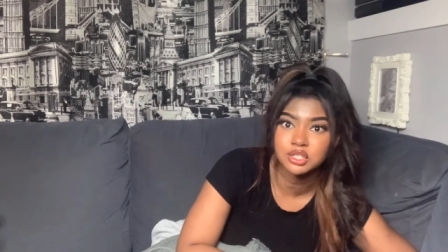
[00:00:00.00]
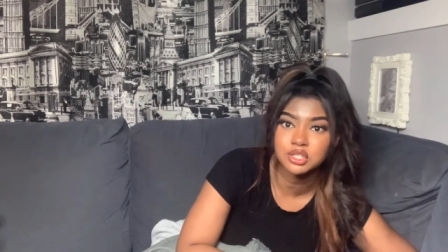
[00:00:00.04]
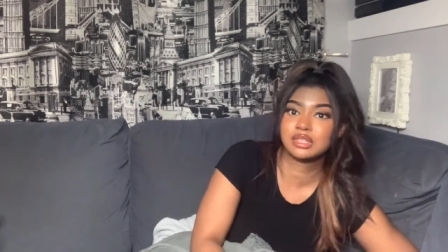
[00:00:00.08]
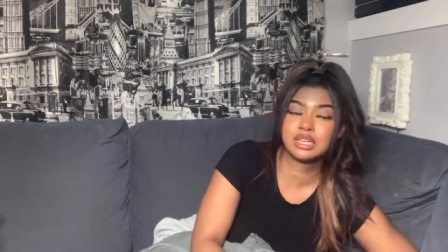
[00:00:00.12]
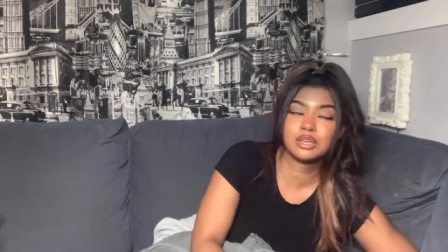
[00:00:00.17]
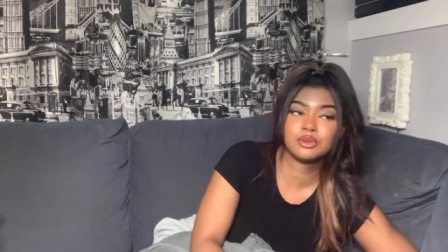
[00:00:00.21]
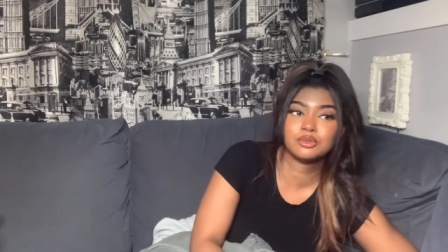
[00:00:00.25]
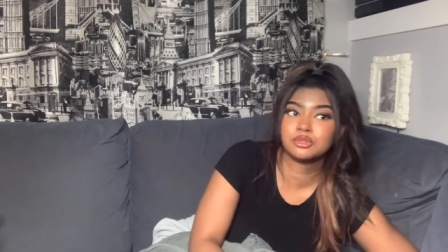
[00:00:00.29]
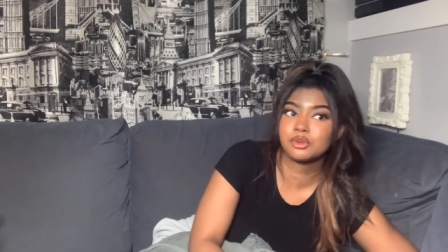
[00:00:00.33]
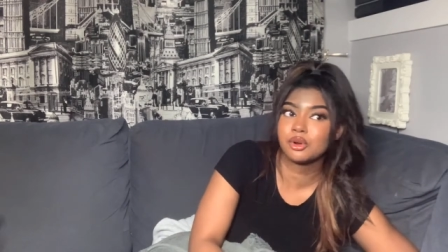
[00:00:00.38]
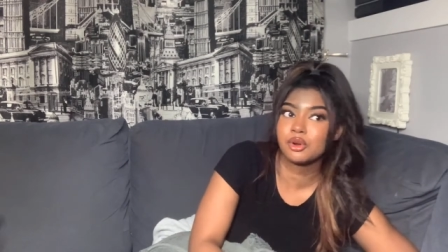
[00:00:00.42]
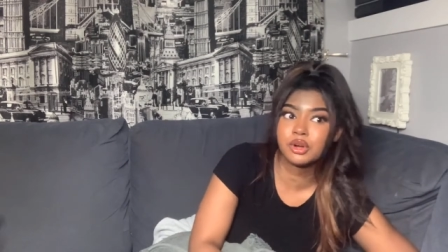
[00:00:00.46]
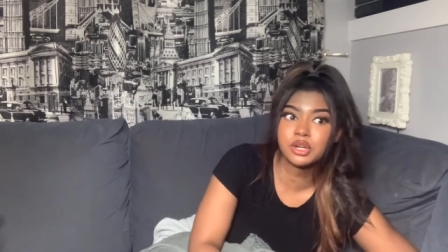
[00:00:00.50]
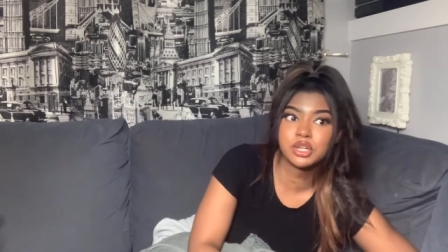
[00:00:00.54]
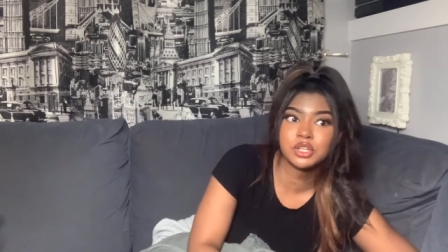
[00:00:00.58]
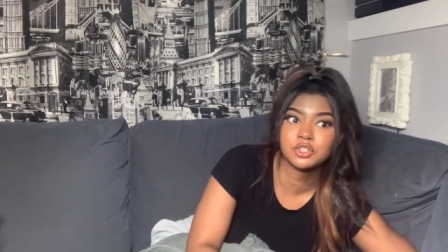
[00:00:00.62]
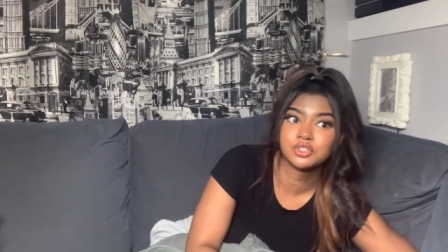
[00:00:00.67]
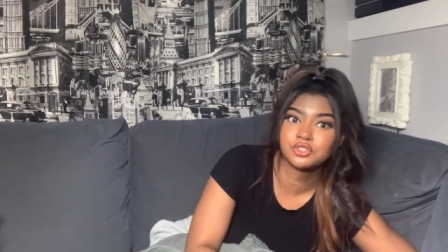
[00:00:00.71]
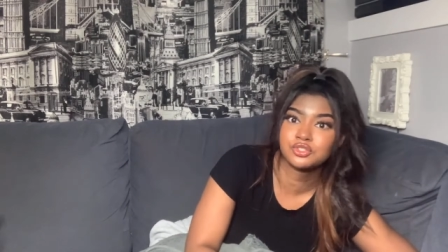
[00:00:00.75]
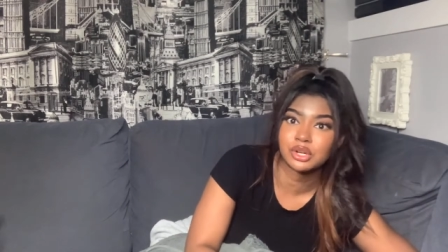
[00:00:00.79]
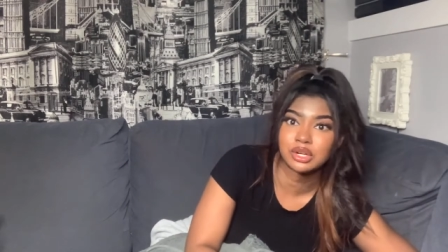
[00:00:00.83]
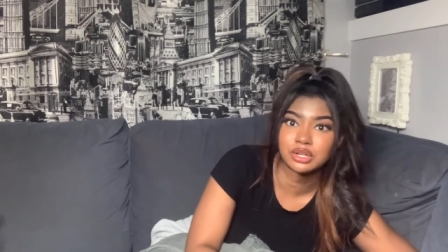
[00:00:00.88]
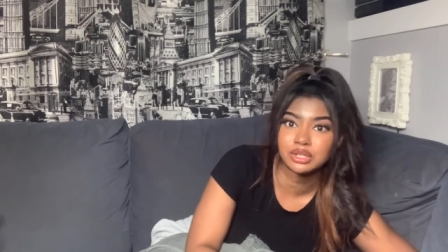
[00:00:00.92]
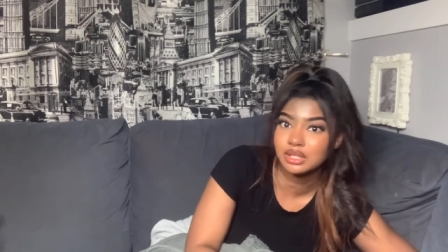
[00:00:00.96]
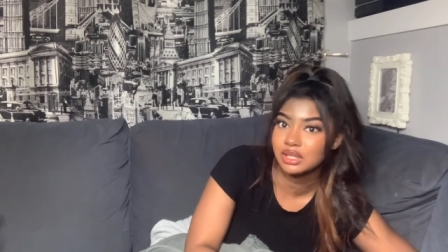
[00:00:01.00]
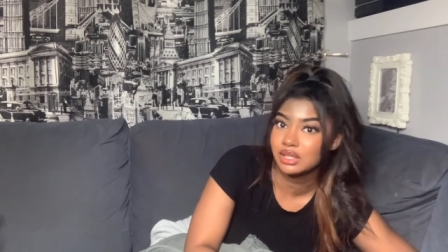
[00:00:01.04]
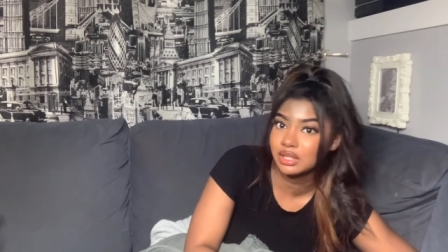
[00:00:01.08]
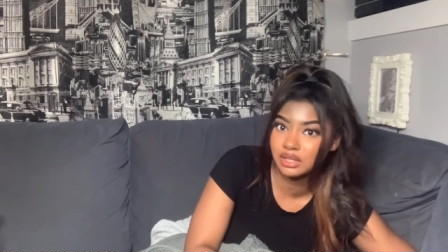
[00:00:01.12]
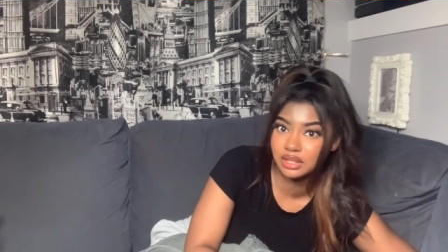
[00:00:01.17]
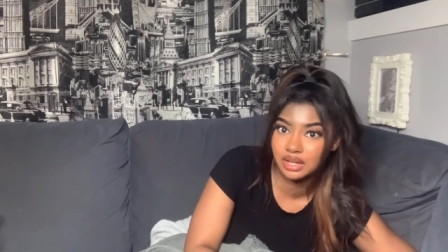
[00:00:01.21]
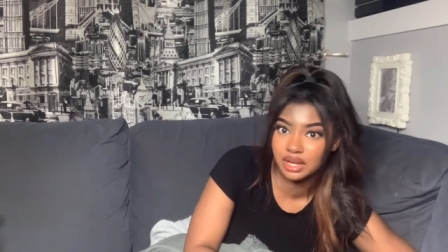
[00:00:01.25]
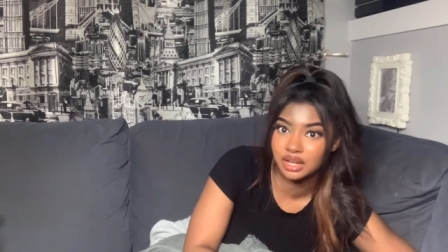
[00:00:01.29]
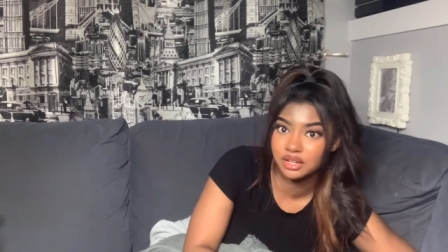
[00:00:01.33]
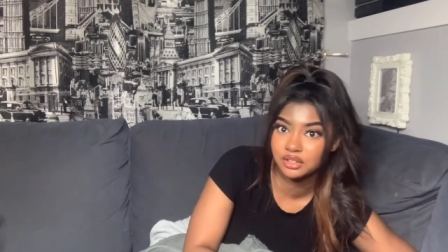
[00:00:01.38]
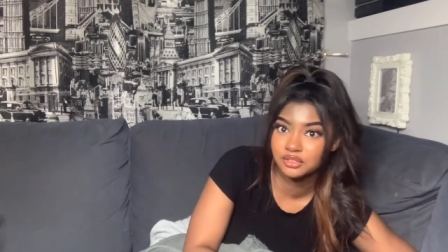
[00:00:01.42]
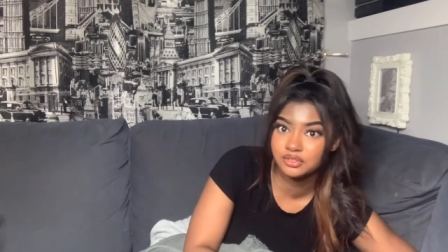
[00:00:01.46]
He was already struggling
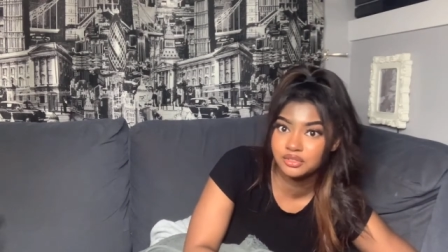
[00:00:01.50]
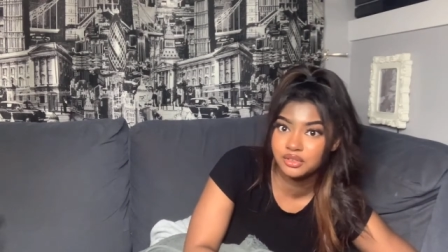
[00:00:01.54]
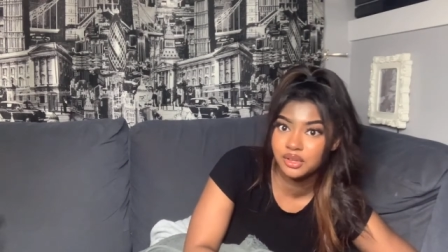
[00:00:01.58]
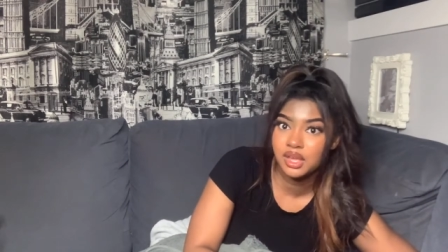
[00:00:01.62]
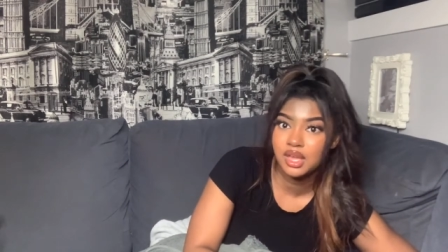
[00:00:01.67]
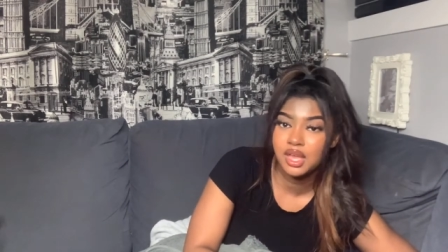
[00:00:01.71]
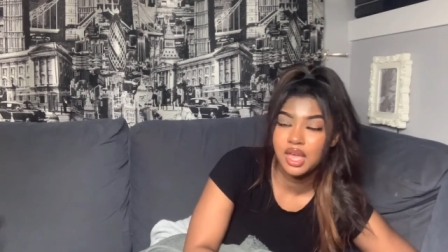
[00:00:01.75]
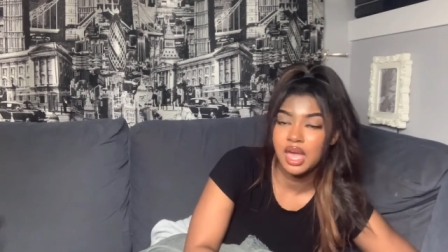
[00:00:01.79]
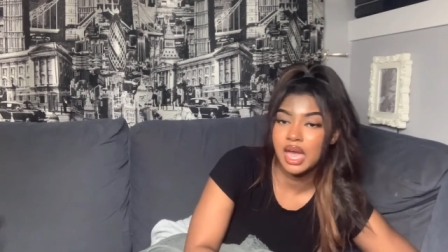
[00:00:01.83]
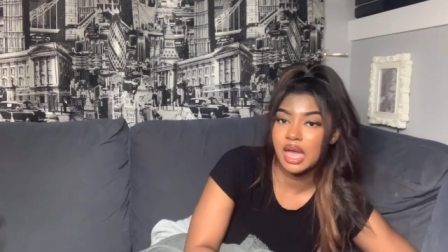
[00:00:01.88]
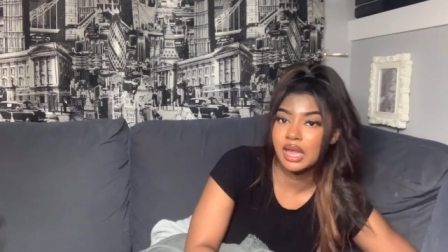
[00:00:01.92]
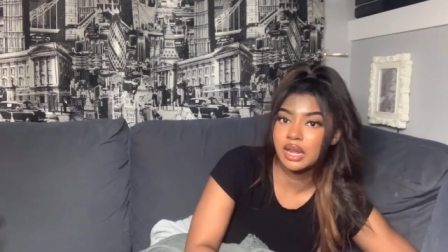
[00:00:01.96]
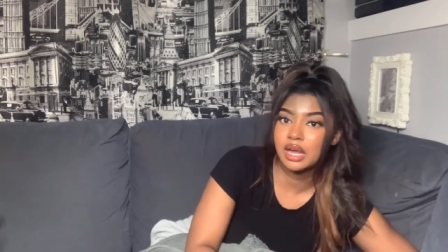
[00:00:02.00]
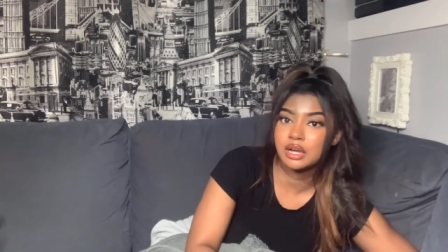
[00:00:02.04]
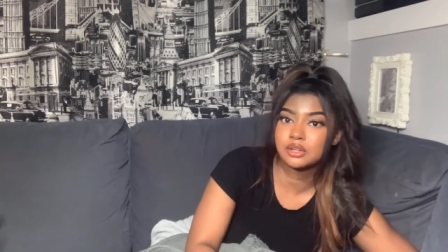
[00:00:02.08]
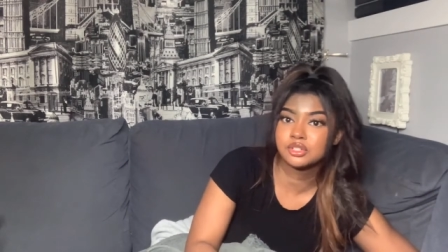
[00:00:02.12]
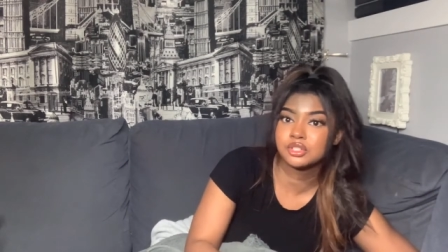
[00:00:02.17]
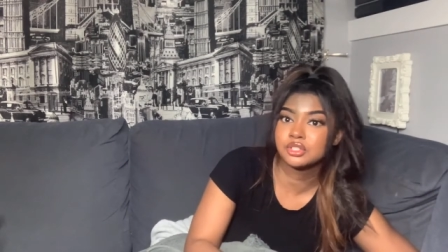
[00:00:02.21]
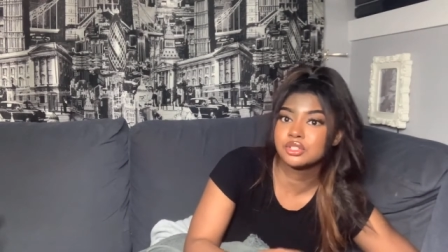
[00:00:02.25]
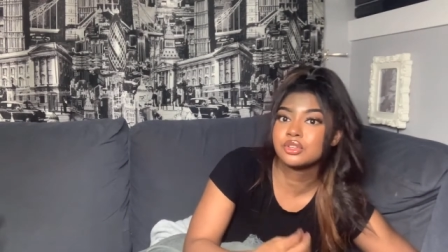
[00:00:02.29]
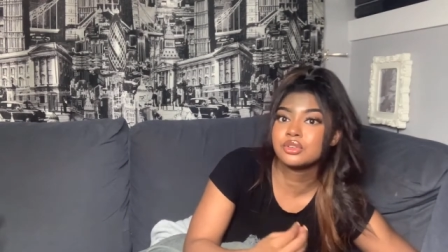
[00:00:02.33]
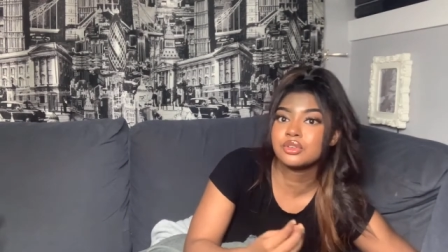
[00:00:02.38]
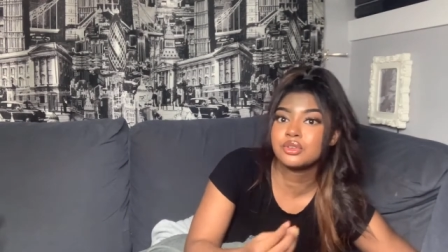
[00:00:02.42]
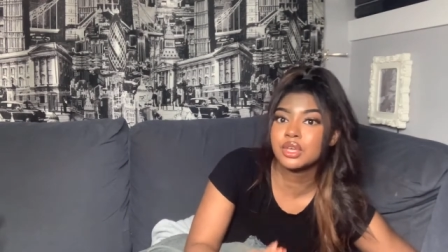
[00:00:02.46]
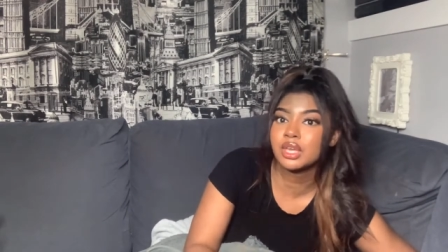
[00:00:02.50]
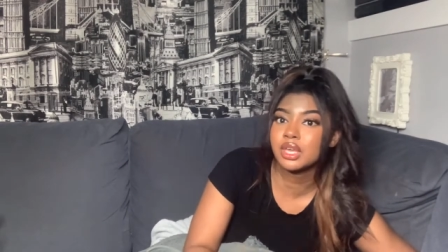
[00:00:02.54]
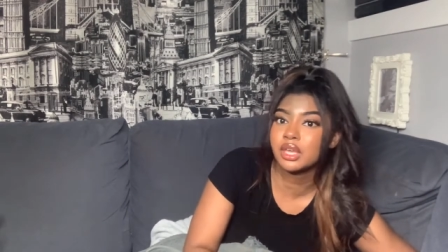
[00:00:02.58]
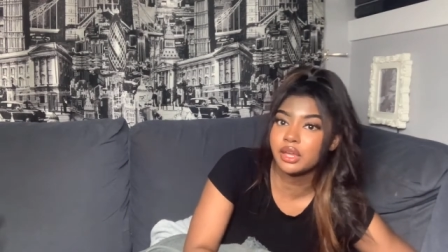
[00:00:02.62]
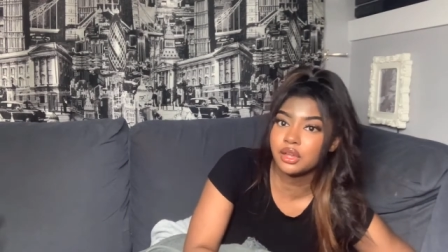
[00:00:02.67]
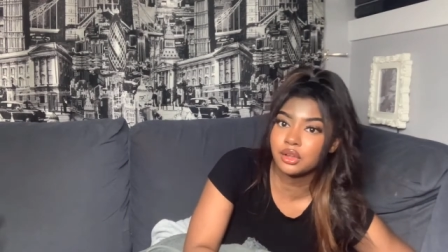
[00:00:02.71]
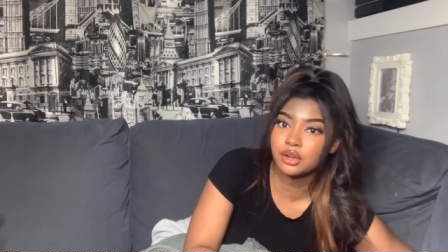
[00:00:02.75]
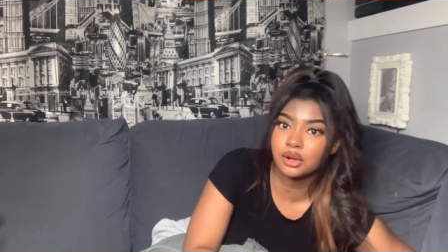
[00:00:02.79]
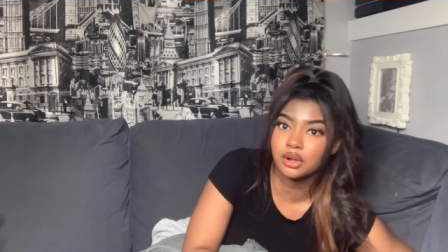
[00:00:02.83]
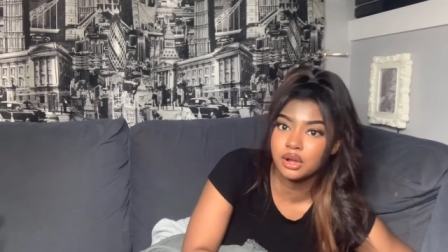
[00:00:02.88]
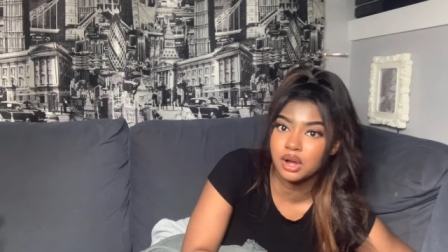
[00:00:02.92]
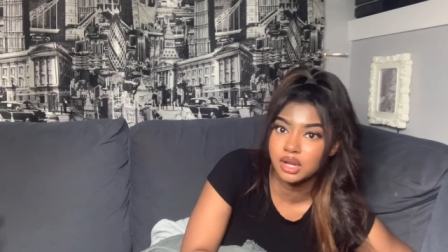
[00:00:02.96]
enough, and now just so you can get
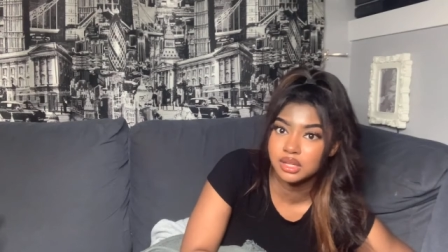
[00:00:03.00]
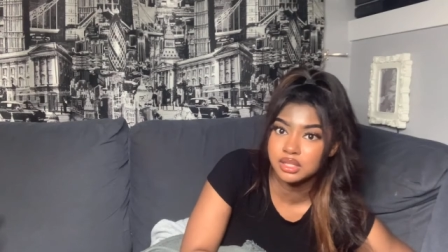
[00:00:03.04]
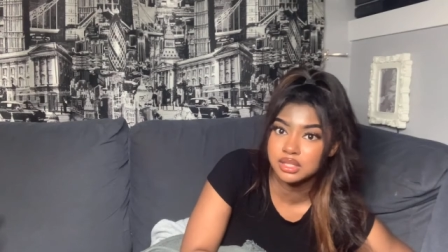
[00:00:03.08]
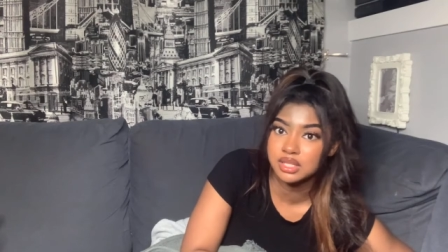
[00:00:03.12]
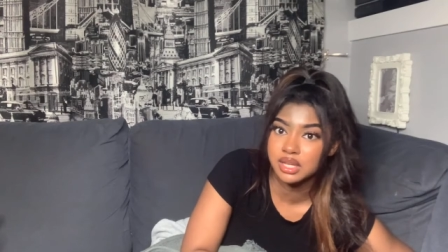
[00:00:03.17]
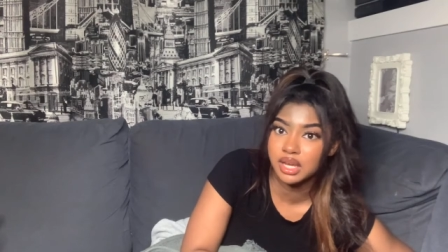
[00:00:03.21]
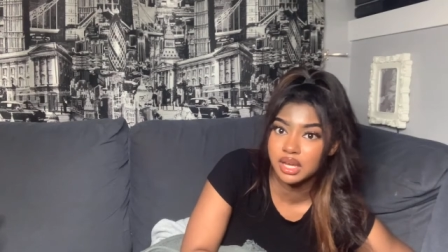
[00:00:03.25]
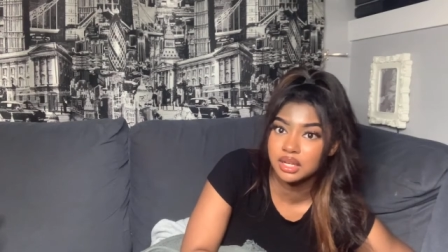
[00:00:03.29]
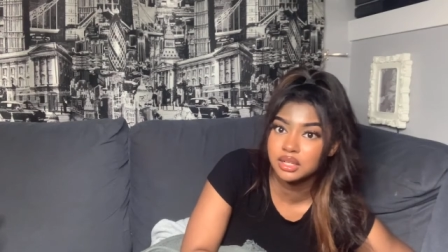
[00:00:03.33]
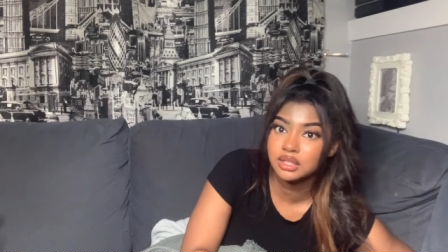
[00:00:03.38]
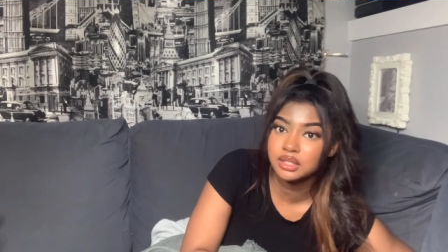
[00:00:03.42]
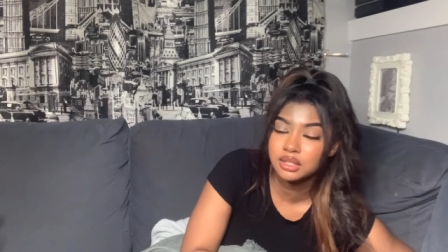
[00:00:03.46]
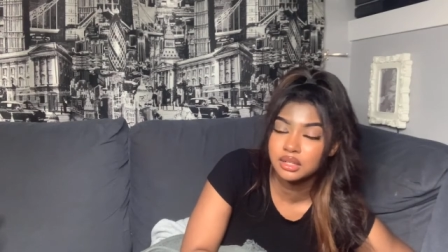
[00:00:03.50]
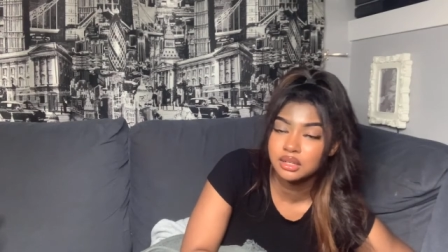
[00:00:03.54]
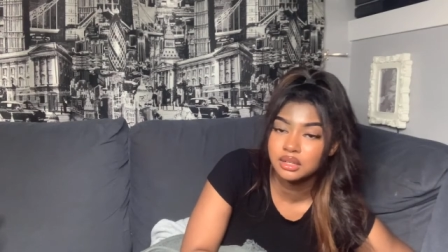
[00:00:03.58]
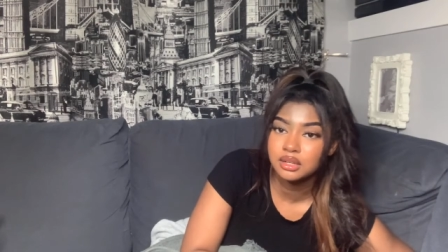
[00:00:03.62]
your content,